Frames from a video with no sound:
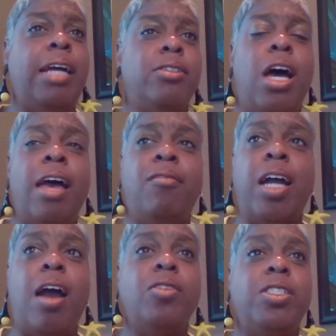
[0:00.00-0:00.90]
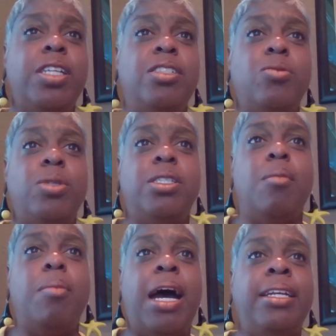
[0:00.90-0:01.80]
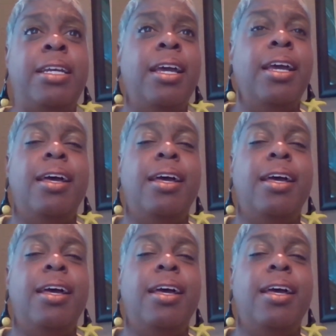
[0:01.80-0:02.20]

to have a conversation with somebody